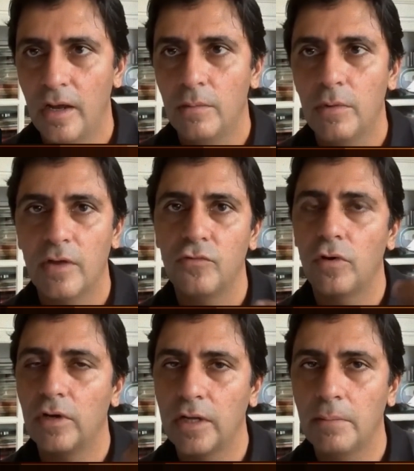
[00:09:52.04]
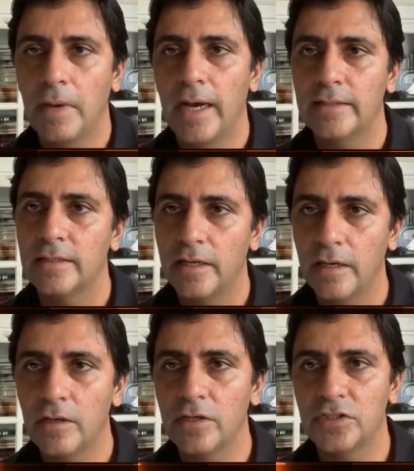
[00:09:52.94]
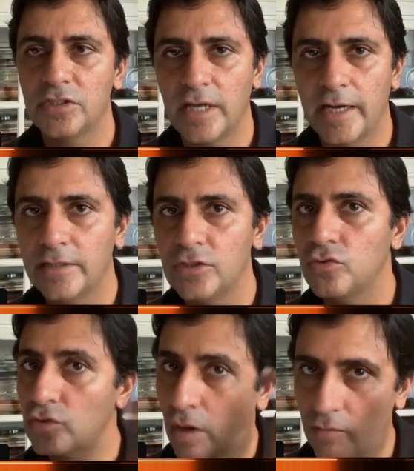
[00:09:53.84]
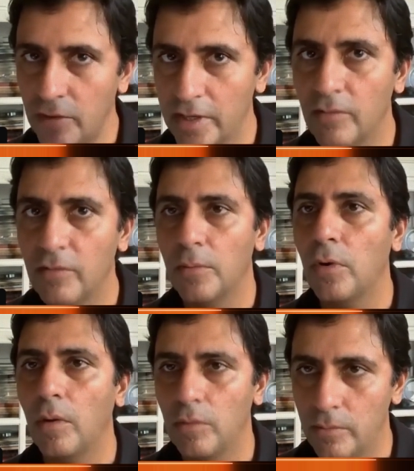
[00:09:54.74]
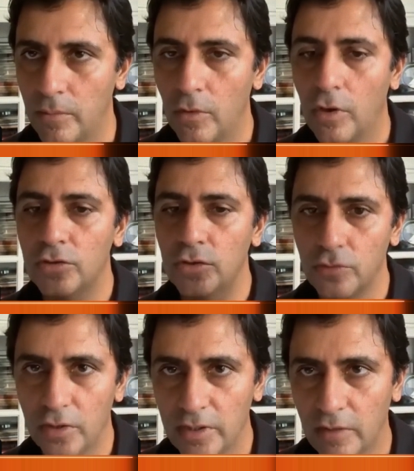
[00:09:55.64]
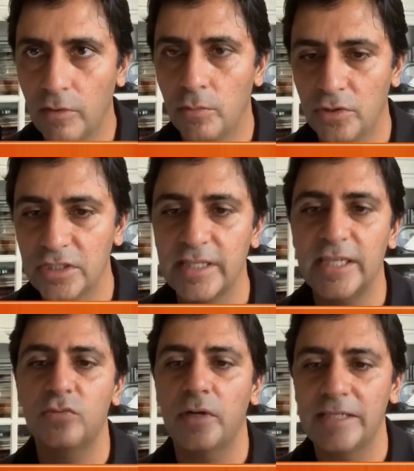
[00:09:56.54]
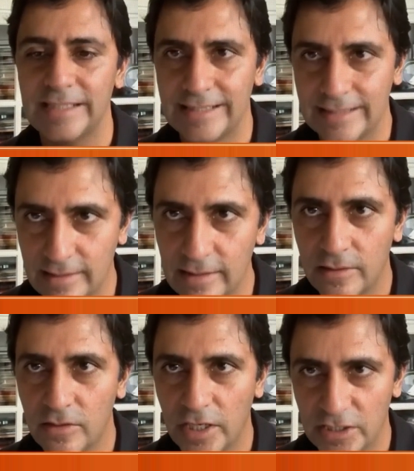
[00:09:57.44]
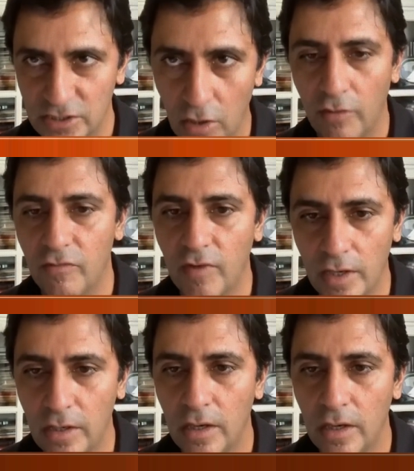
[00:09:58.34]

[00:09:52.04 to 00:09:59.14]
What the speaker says: But if you're learning math, English, science to solve a real world problem or to do a real world project, that's when it's a lot of fun.